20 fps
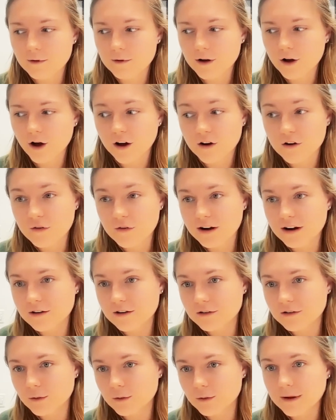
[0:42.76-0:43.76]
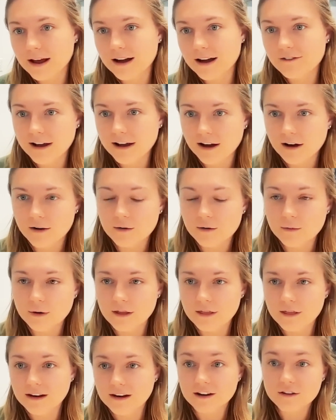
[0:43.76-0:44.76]
contrary to what we have now
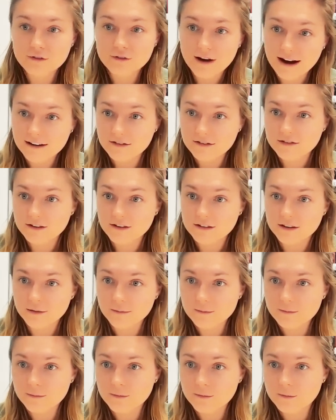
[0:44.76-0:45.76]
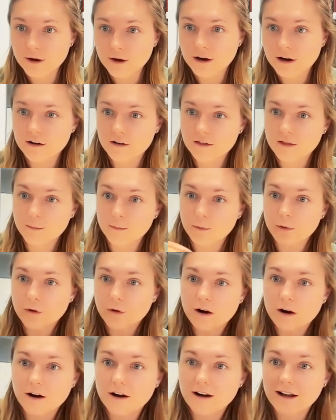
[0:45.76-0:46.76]
with an extractive system, where the
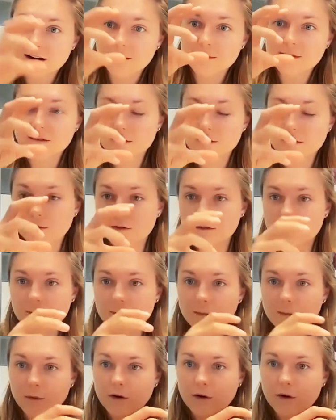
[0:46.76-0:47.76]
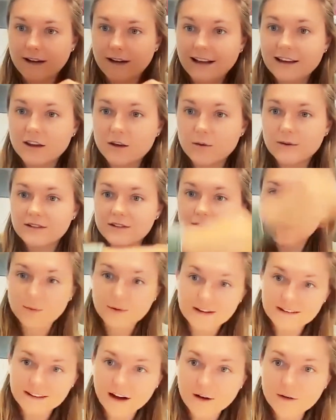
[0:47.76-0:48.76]
more our economy is used, the more value we
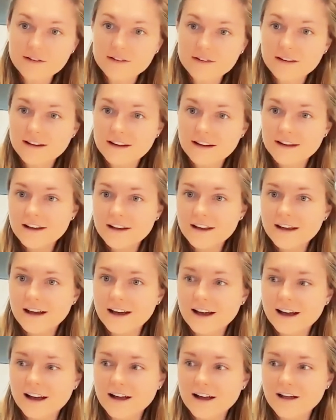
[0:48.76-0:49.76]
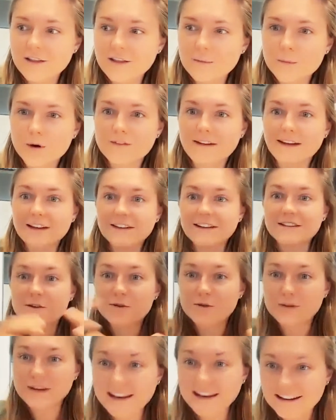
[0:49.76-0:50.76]
squeeze out, the more value that's
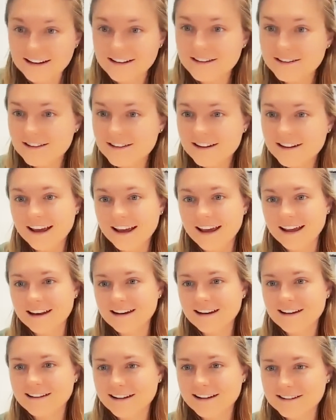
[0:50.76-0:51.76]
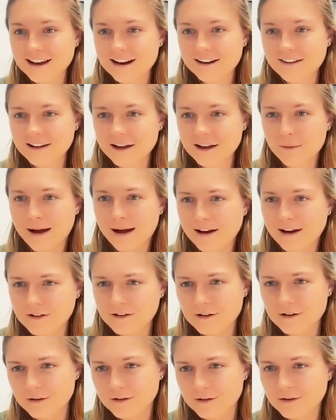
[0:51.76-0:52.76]
created. And that's kind of like a
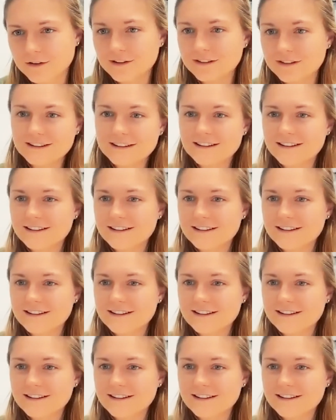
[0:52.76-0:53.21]
magical